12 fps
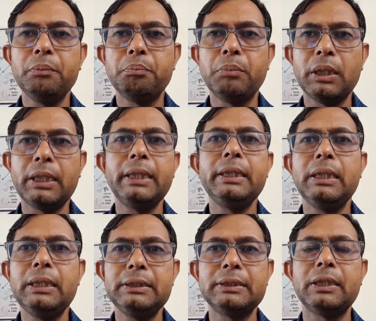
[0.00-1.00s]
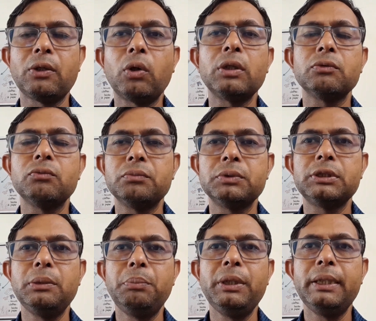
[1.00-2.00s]
material is there, or
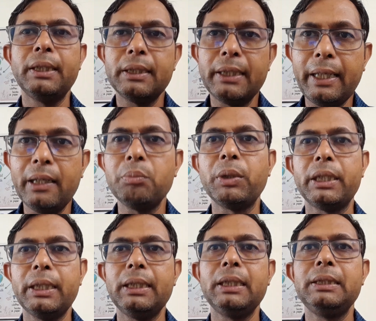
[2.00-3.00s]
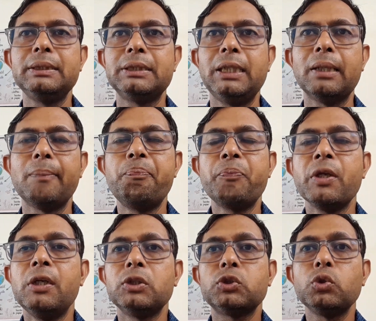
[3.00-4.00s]
simply a dead material is there.
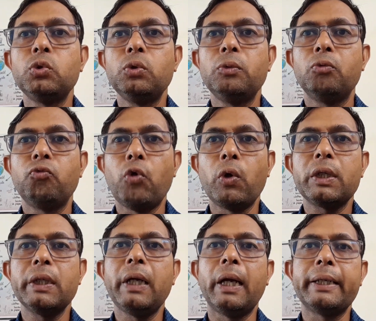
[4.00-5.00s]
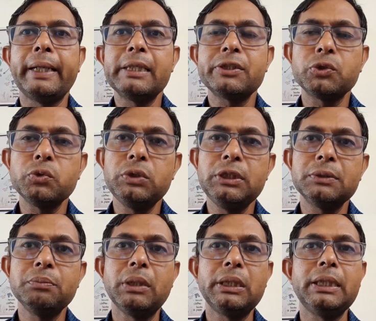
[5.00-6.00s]
So water attached to this
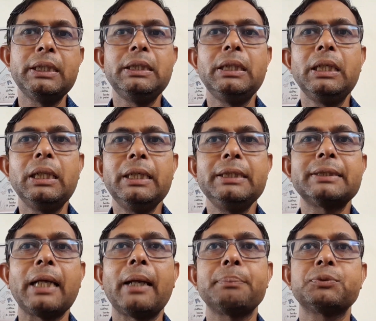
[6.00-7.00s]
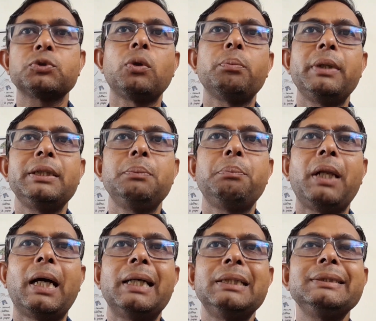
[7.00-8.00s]
material is absorbed by the
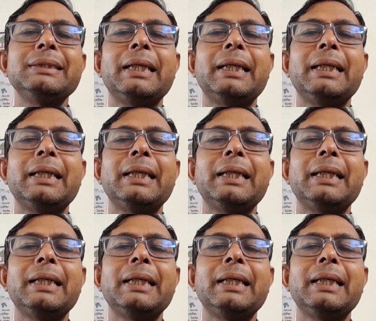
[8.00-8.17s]
plants,